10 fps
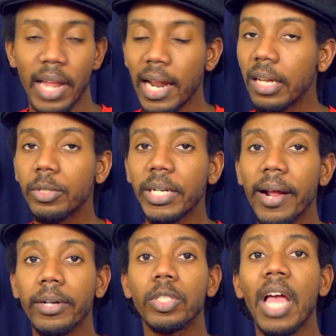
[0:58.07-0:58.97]
Not 100
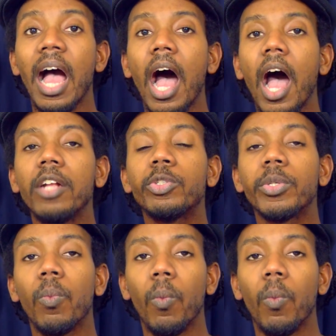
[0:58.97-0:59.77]
characters, 100